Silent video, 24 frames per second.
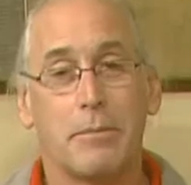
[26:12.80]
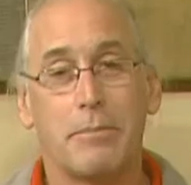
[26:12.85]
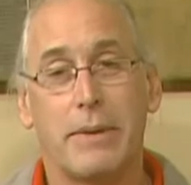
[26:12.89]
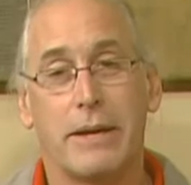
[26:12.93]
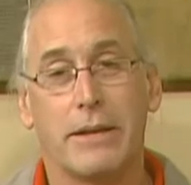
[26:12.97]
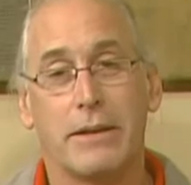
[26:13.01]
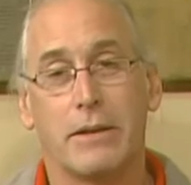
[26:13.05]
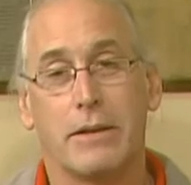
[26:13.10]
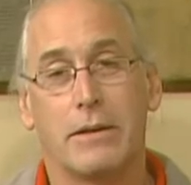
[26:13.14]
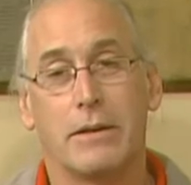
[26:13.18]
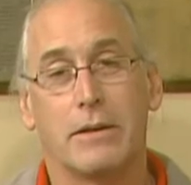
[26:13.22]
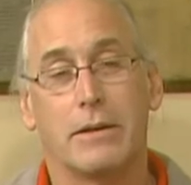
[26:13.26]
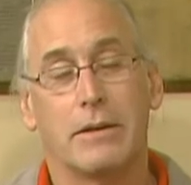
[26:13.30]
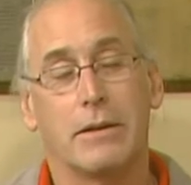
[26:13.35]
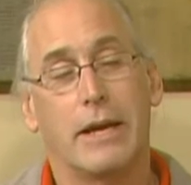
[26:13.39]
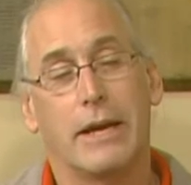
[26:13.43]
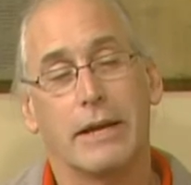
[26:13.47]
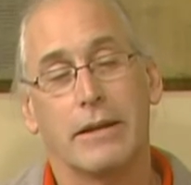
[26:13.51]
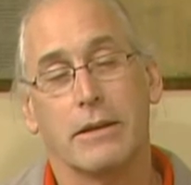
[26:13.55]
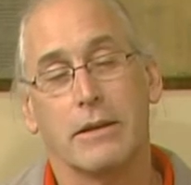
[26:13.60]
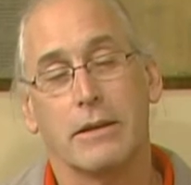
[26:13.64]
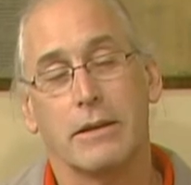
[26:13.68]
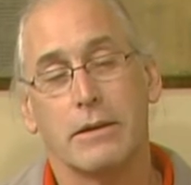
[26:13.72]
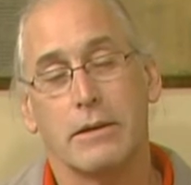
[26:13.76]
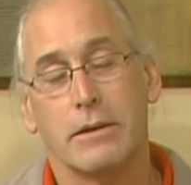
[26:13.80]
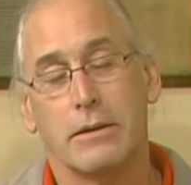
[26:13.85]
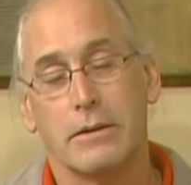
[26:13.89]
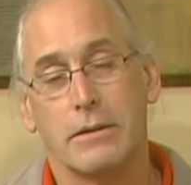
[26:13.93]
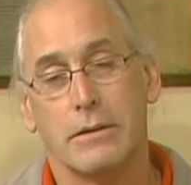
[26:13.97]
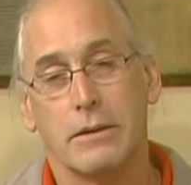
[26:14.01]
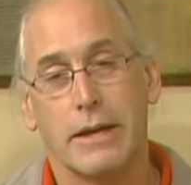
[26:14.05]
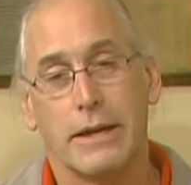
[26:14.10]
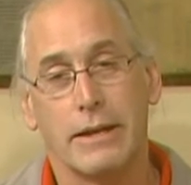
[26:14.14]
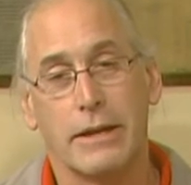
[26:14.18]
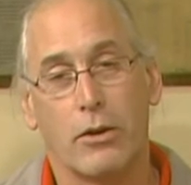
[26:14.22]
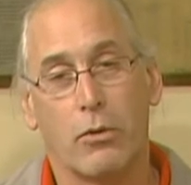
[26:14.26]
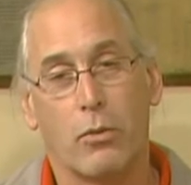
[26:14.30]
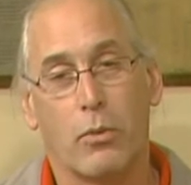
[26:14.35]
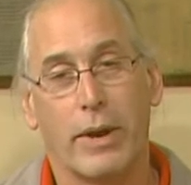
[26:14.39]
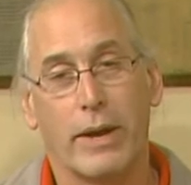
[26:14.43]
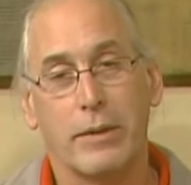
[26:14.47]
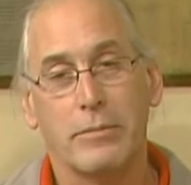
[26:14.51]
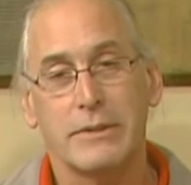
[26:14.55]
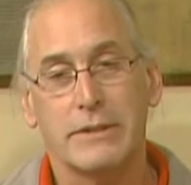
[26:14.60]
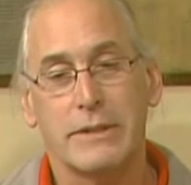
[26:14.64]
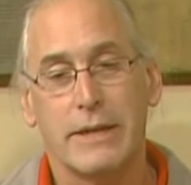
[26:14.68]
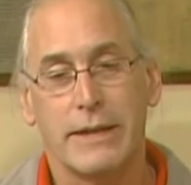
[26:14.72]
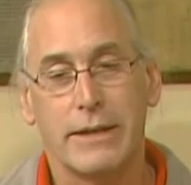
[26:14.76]
up on, the, on the, at our
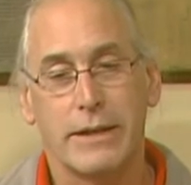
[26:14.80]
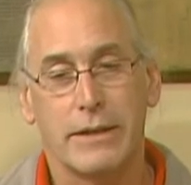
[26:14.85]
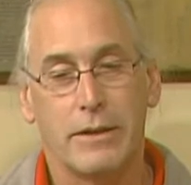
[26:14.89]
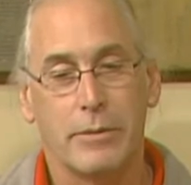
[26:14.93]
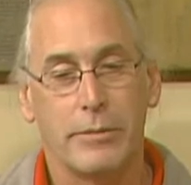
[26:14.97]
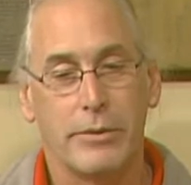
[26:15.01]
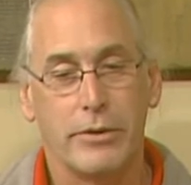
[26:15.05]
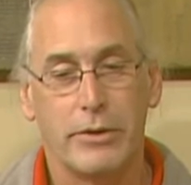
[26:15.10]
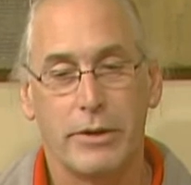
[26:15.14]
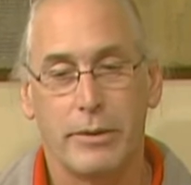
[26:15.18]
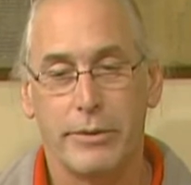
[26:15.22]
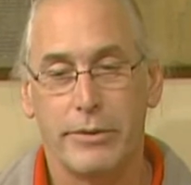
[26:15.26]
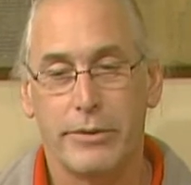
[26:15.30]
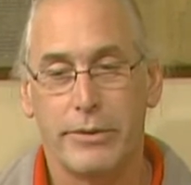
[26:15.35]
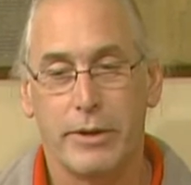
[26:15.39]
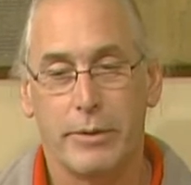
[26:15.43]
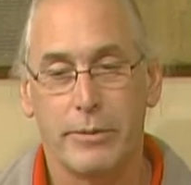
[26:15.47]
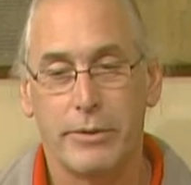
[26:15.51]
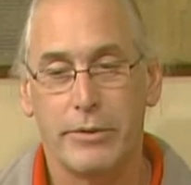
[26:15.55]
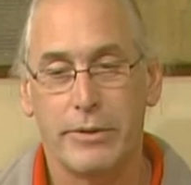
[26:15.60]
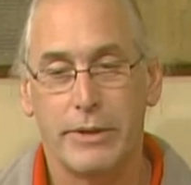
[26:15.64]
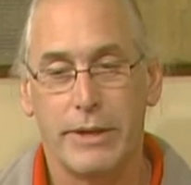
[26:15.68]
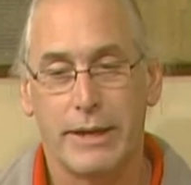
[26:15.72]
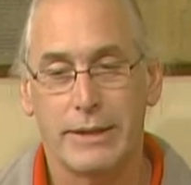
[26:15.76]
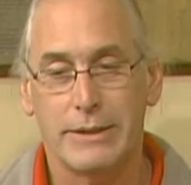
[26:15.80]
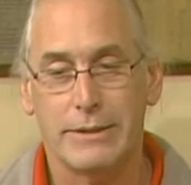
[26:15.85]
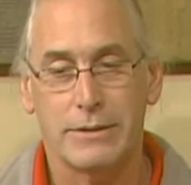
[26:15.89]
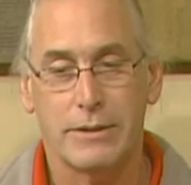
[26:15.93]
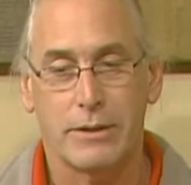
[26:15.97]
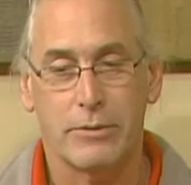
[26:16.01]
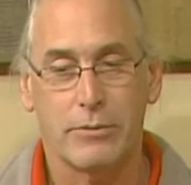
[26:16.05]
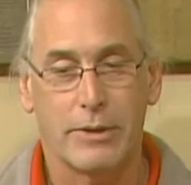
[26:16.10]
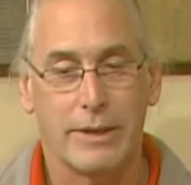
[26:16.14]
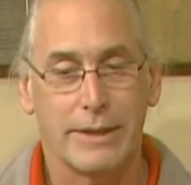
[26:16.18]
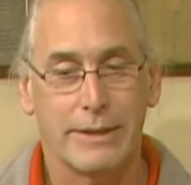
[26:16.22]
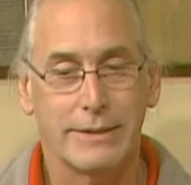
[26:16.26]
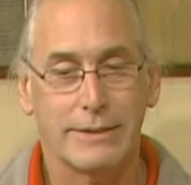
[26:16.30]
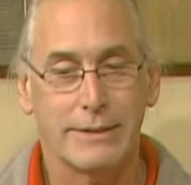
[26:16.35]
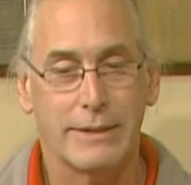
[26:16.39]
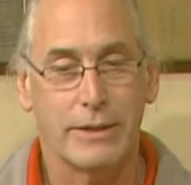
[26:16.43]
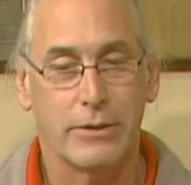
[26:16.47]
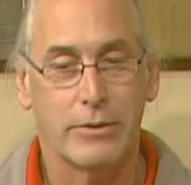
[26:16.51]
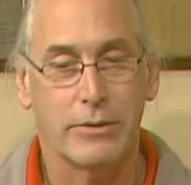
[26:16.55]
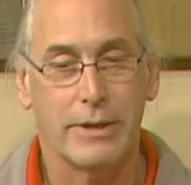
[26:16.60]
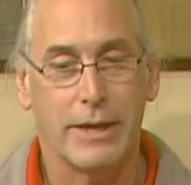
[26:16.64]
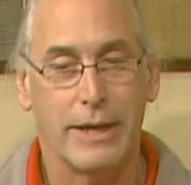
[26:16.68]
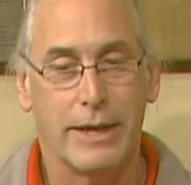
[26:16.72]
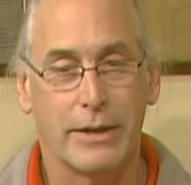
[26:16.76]
website at www.sunrise.com
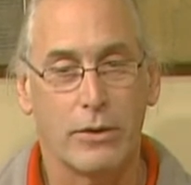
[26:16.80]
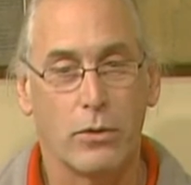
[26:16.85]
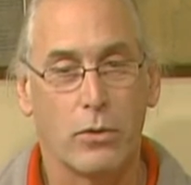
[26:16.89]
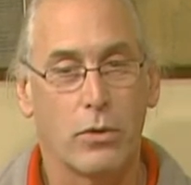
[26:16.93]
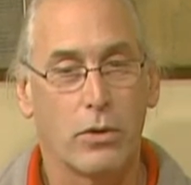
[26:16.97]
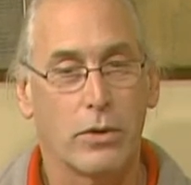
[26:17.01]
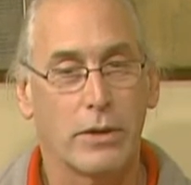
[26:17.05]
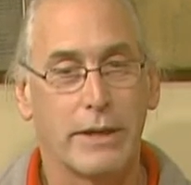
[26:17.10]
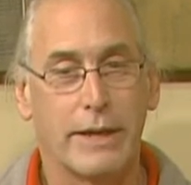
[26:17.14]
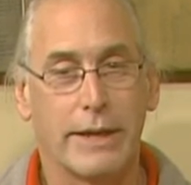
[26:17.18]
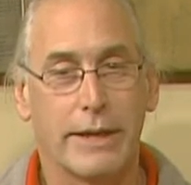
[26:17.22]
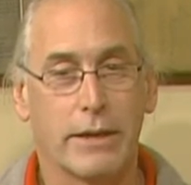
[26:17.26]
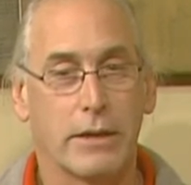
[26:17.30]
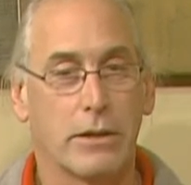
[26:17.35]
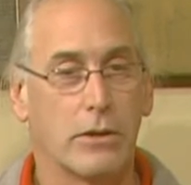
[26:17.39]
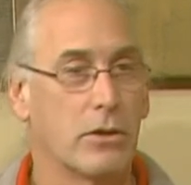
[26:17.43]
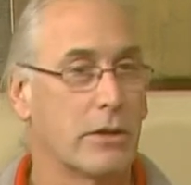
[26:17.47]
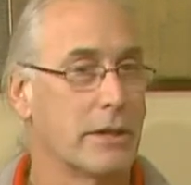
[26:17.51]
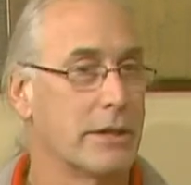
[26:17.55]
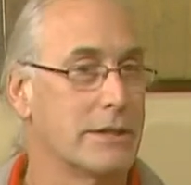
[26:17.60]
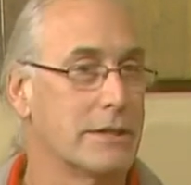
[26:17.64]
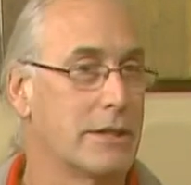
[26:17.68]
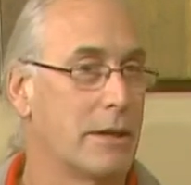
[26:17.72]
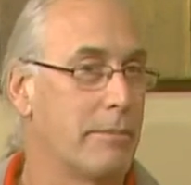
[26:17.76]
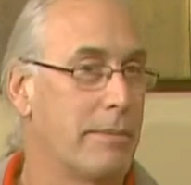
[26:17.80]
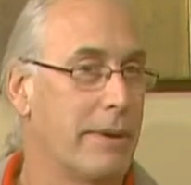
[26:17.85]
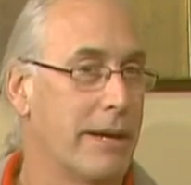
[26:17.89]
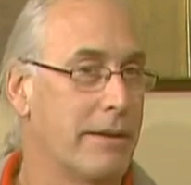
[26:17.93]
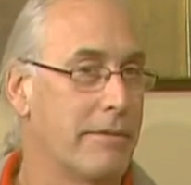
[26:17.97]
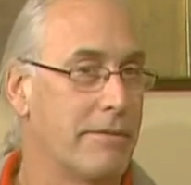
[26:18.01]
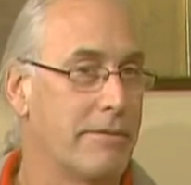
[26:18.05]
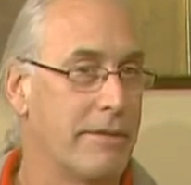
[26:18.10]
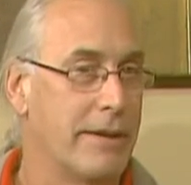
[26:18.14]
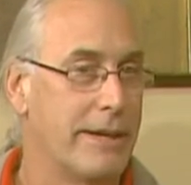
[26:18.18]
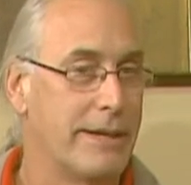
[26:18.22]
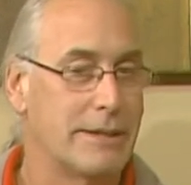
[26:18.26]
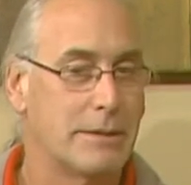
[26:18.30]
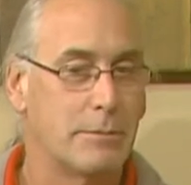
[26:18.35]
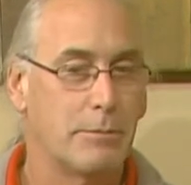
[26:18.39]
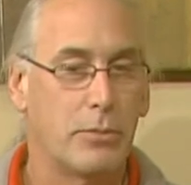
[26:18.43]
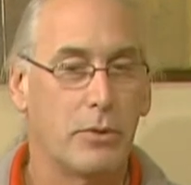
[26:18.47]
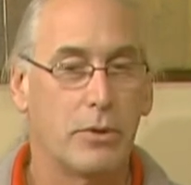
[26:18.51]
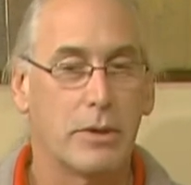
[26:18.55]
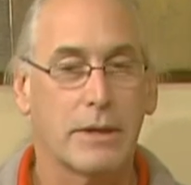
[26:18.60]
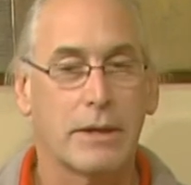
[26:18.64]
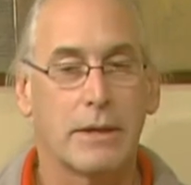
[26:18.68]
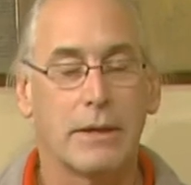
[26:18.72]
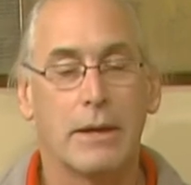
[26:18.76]
sunrisecenter.org. They can look us up on
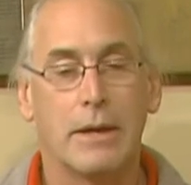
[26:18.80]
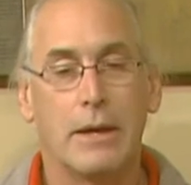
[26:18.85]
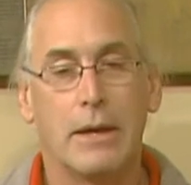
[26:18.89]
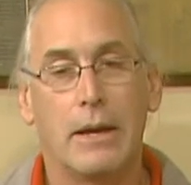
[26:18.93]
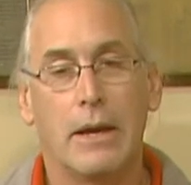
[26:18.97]
Facebook.